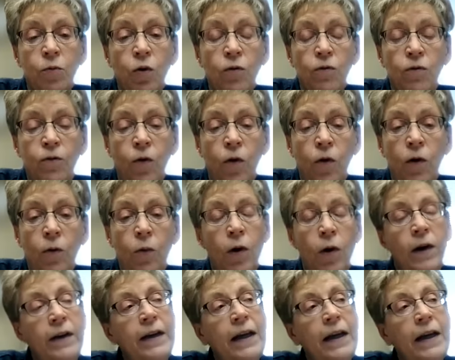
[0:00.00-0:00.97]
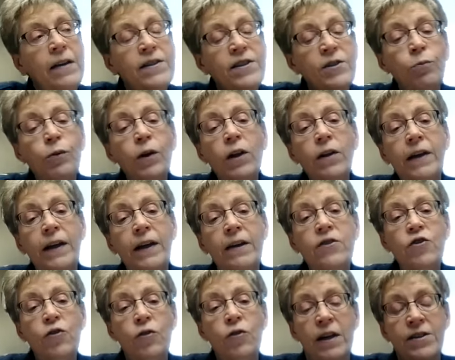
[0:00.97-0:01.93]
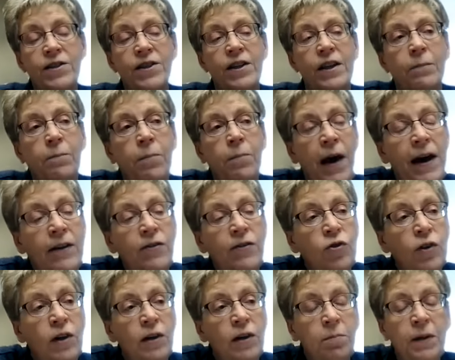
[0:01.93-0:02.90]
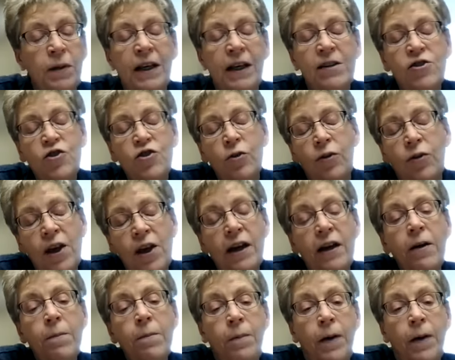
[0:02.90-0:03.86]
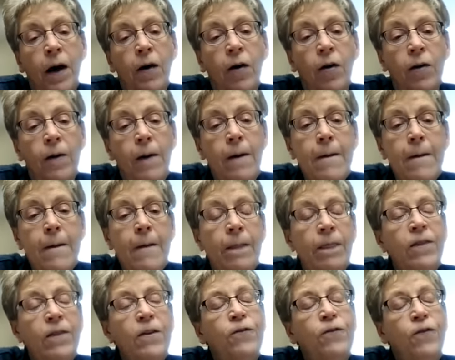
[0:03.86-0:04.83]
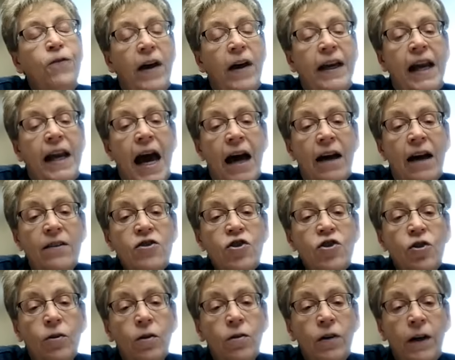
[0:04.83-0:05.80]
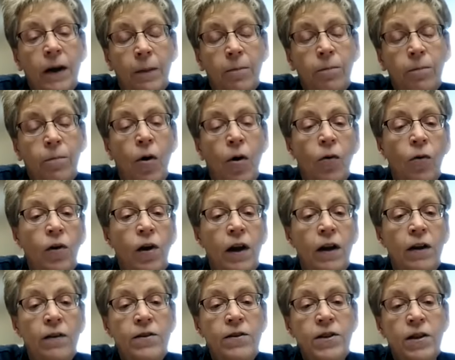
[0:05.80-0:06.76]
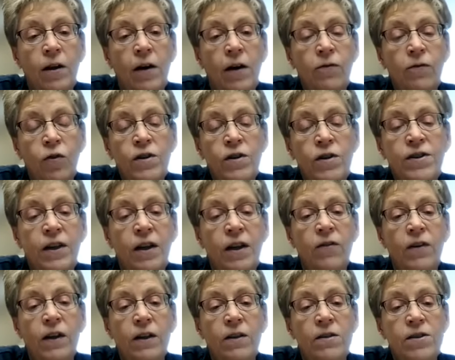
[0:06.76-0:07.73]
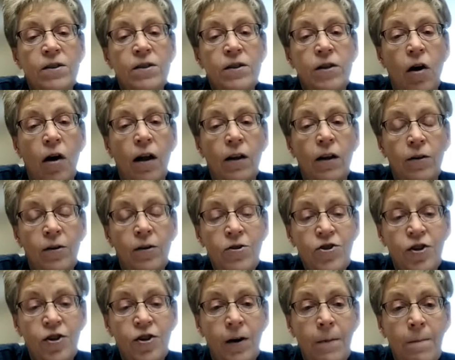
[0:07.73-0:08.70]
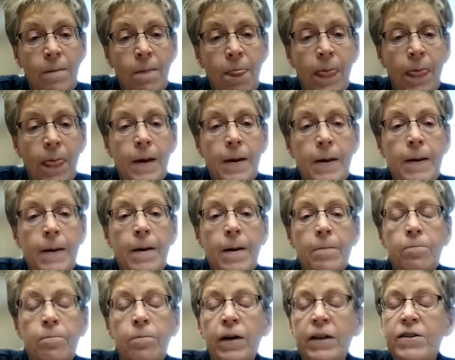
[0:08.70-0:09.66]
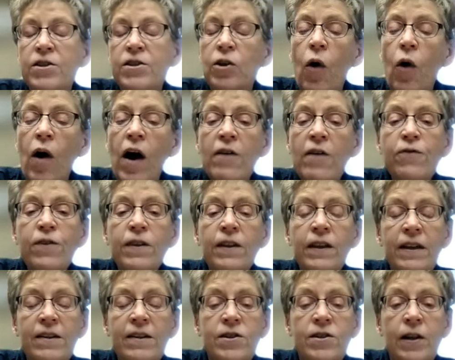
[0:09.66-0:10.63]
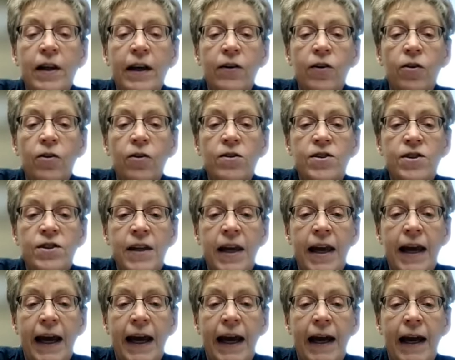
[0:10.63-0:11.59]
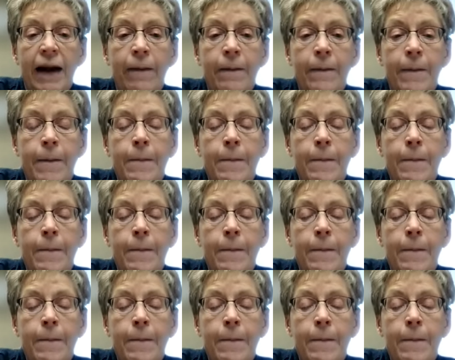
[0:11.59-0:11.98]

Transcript: move forward. And it's real interesting, Patrick, because you think about the financial component of receiving a scholarship. But so often these letters say,